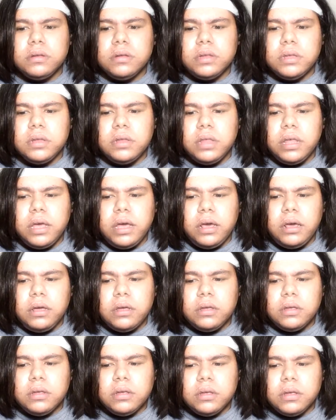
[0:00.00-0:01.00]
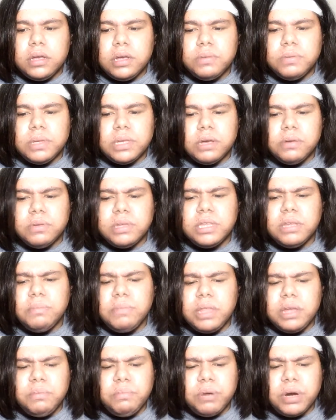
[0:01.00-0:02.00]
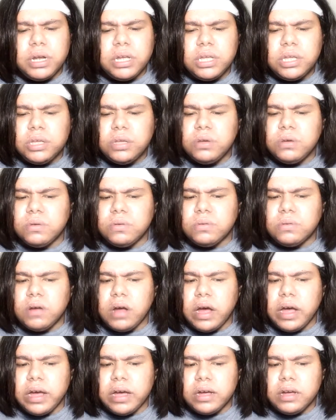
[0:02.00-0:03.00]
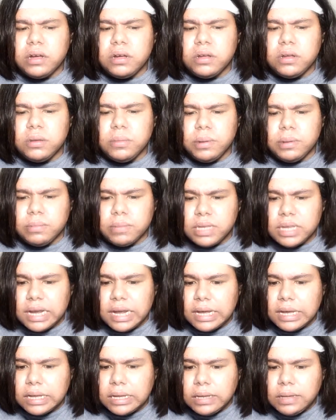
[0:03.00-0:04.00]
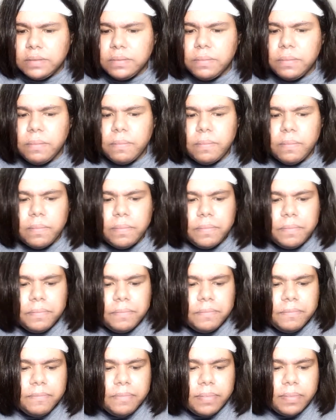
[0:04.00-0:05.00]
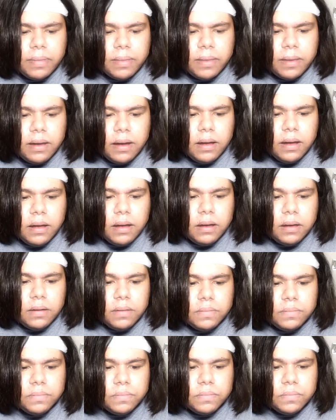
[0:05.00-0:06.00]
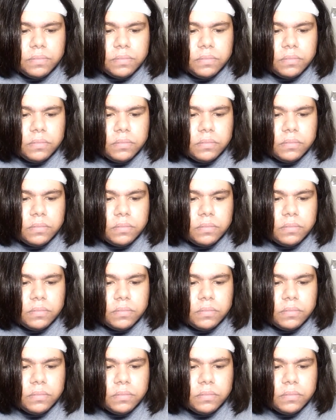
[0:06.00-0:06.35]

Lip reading: Did they? It was something pretty cute, I could be mistaken. Anyway,